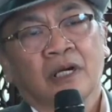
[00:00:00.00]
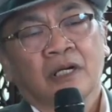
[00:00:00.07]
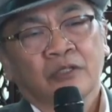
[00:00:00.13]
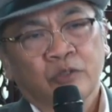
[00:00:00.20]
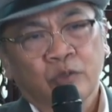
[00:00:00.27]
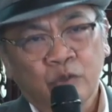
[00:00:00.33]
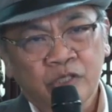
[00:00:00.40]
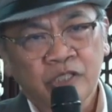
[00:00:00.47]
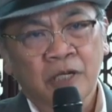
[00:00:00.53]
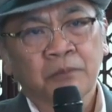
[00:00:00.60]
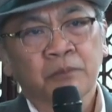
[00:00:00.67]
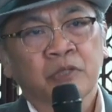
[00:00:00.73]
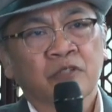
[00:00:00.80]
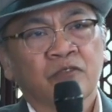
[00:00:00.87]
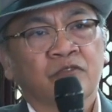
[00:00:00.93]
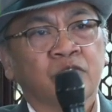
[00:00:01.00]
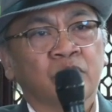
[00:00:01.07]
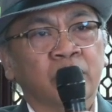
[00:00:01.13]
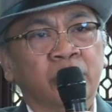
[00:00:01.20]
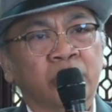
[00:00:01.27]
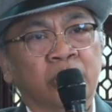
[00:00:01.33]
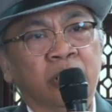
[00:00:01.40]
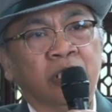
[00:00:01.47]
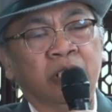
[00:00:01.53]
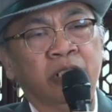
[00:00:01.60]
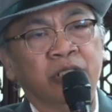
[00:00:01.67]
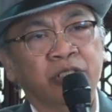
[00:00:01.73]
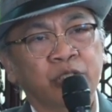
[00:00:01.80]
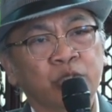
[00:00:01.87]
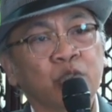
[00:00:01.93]
to support for the
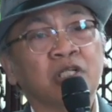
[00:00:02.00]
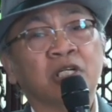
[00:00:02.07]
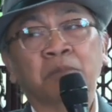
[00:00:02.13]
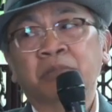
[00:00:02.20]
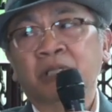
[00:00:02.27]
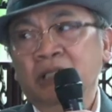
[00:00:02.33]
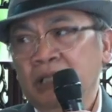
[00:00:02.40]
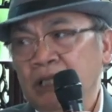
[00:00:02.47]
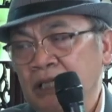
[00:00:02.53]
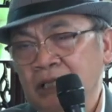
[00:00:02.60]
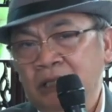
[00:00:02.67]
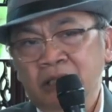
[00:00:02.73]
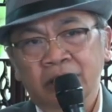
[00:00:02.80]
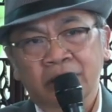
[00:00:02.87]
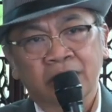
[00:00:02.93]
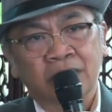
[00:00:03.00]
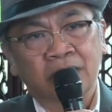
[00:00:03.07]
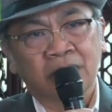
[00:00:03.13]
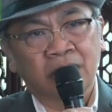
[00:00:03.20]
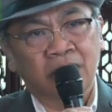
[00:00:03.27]
new capital in